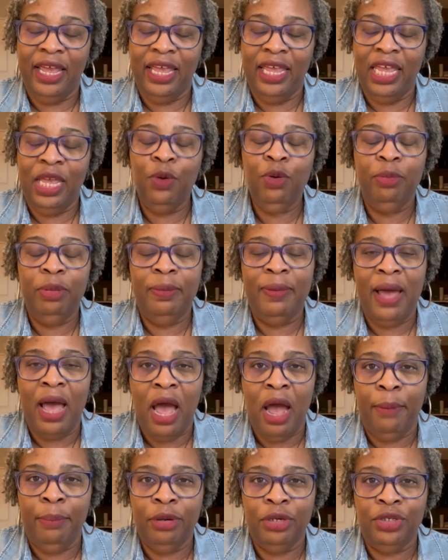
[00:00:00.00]
It would be my
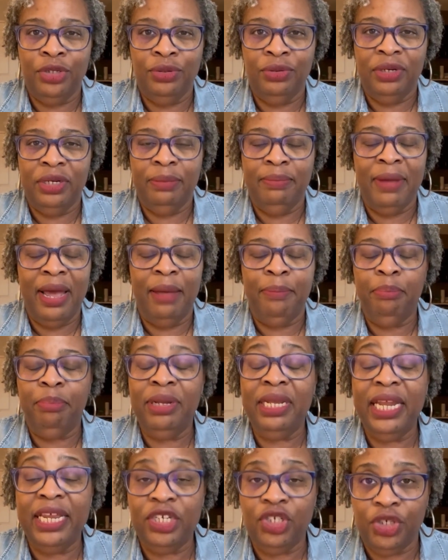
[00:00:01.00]
opportunity, my
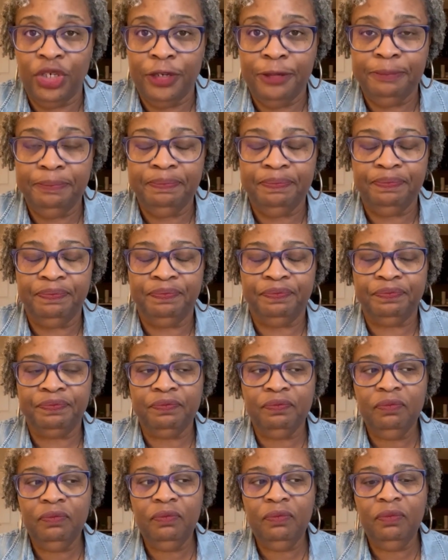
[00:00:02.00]
pleasure,
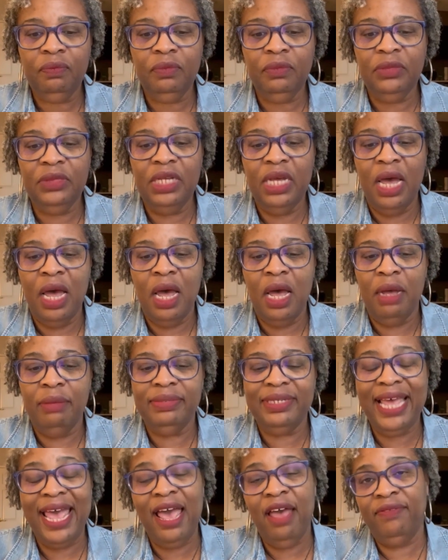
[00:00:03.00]

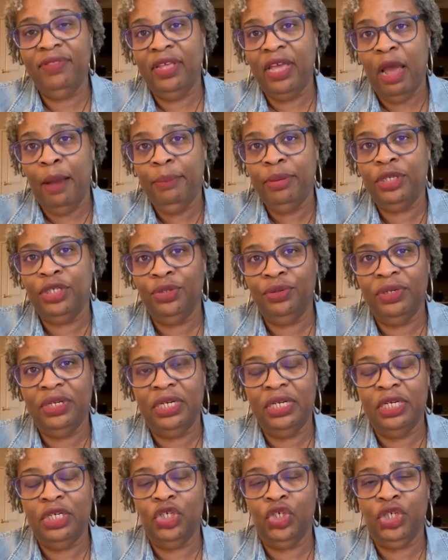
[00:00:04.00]
to have the
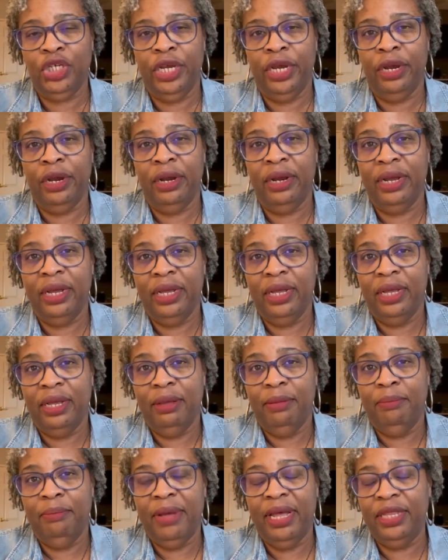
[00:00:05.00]
opportunity to share
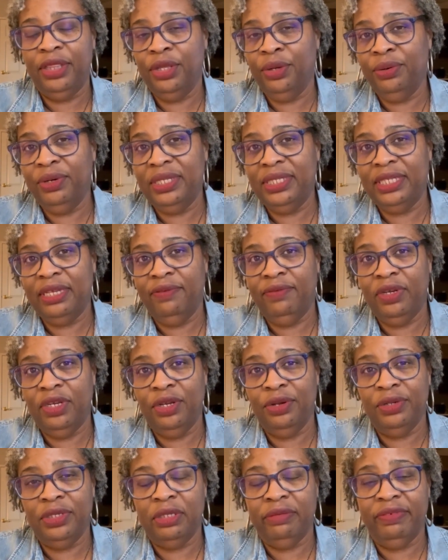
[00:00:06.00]
my 37
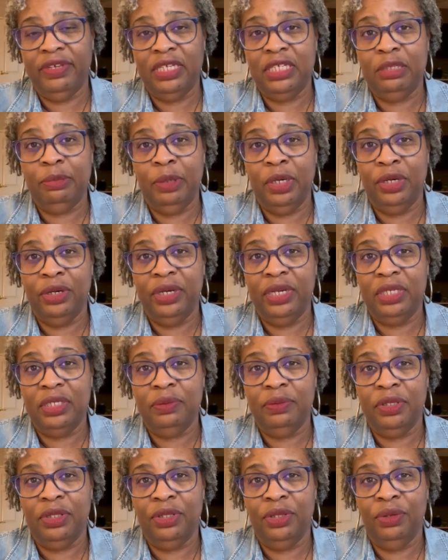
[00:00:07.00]
years of experience
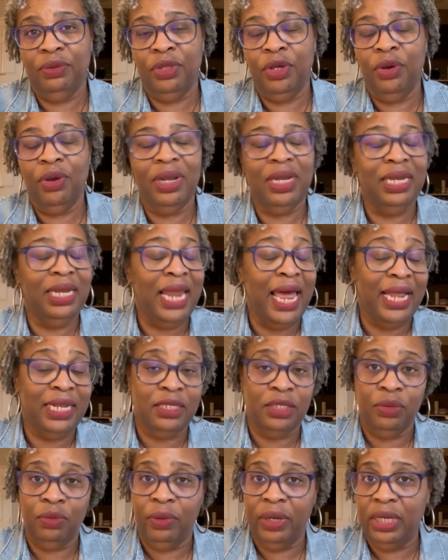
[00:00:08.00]
with you. There are
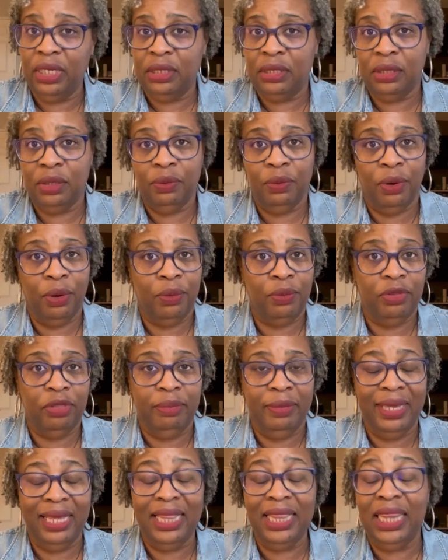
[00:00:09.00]
lots of ways to work with
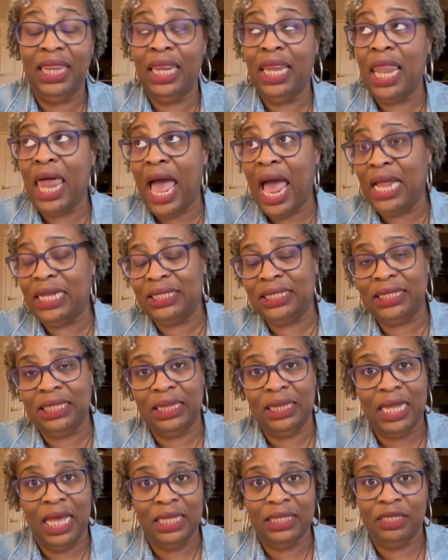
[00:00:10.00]
me, lots and
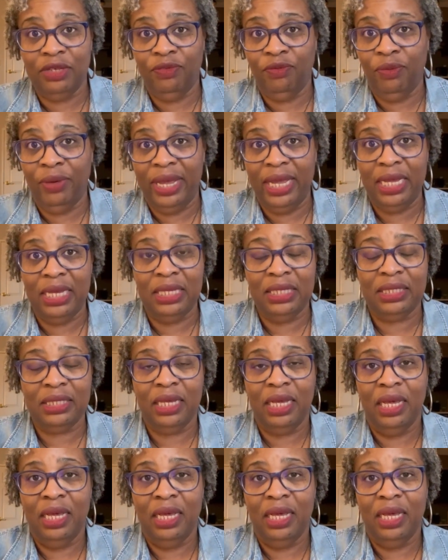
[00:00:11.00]
lots of ways.